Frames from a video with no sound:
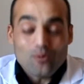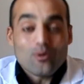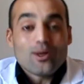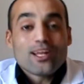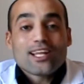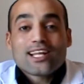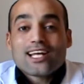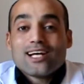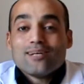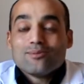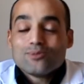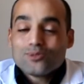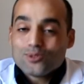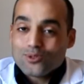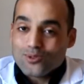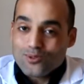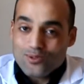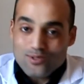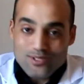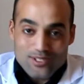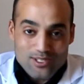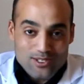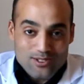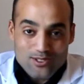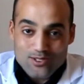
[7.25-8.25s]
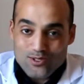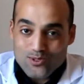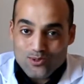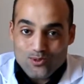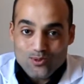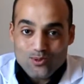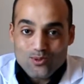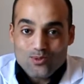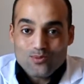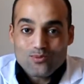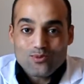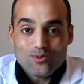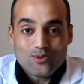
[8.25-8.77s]
welcome to Research
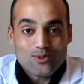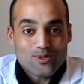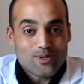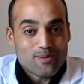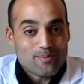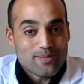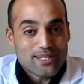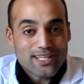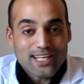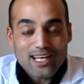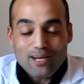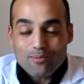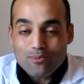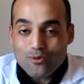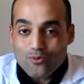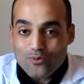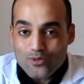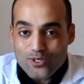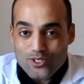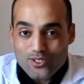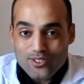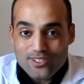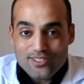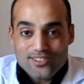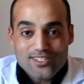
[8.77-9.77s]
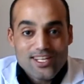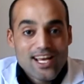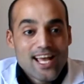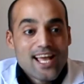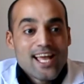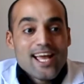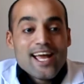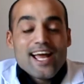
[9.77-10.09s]
School for Medical Professionals.